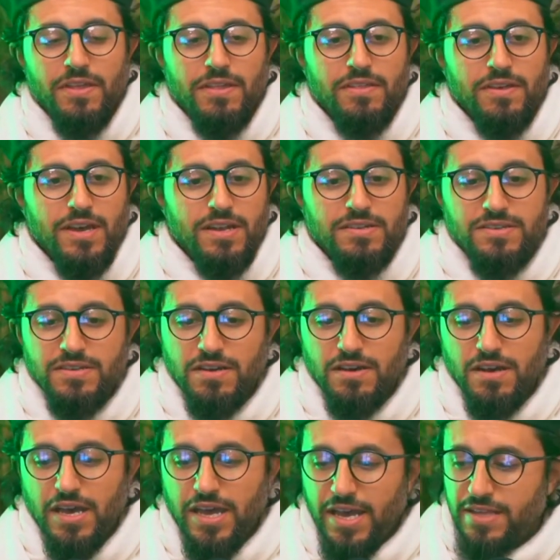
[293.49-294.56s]
that uh,
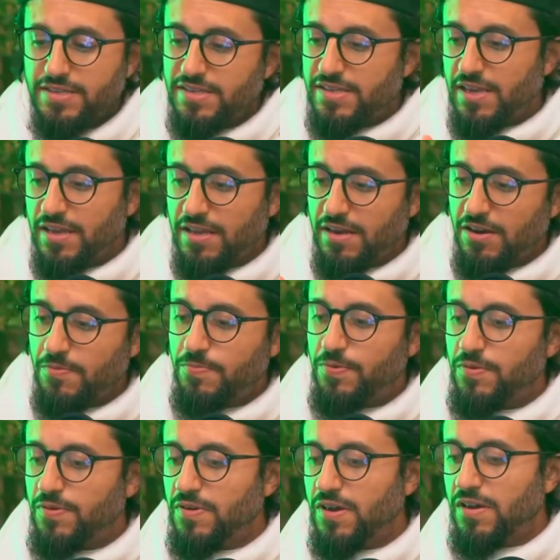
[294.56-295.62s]
I had to take an
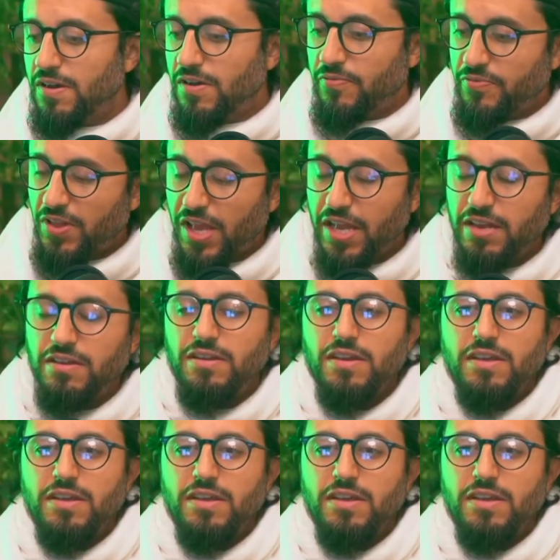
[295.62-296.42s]
airport, uh, a flight